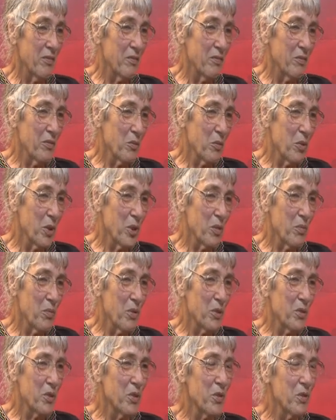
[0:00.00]
World
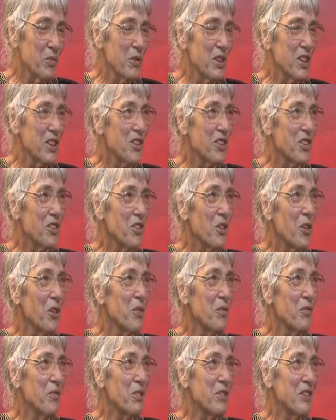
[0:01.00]
War II is just
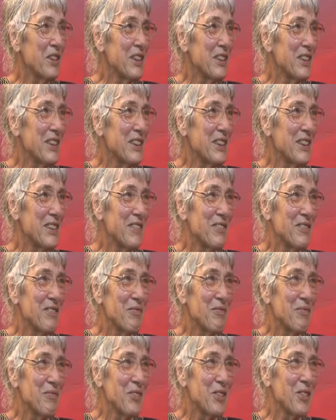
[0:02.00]
over, and
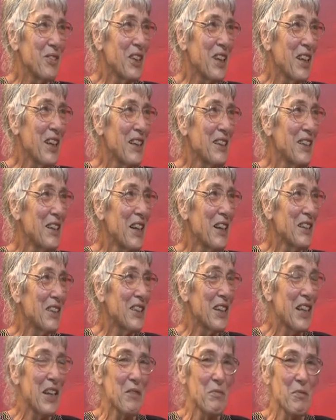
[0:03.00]
you can't now
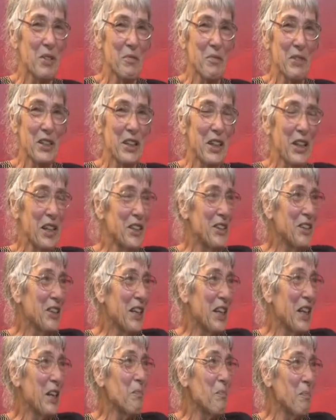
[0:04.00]
say, well, we're going to
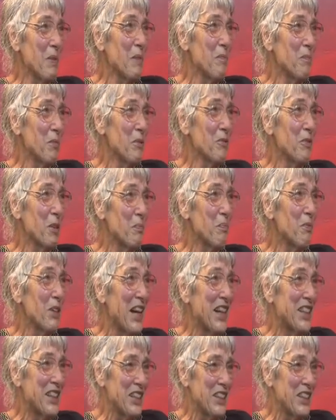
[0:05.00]
keep people repressed.